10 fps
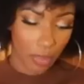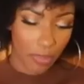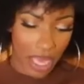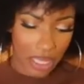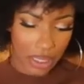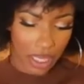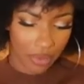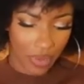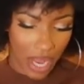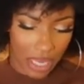the best
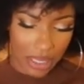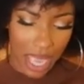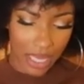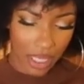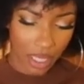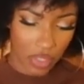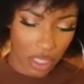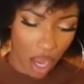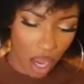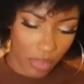advice I can give to
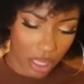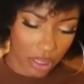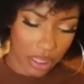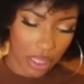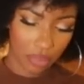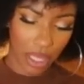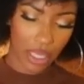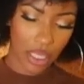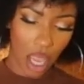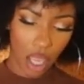y'all because it seems
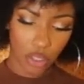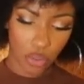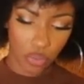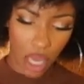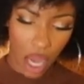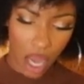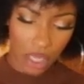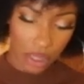like y'all do not